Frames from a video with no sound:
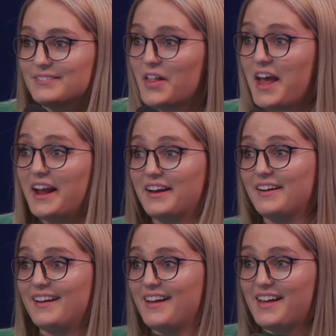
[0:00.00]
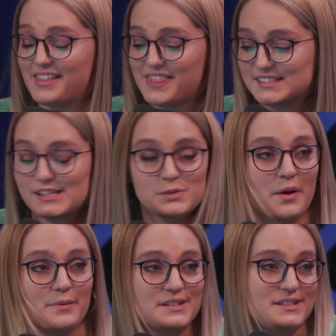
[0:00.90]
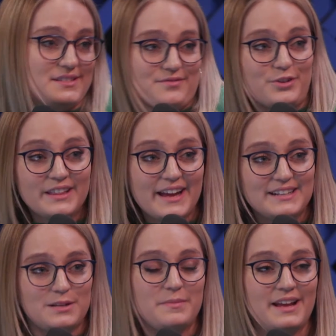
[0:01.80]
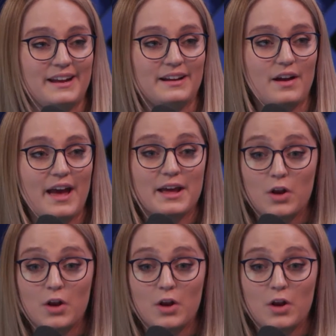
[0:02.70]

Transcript: like, this is what was relayed to me, and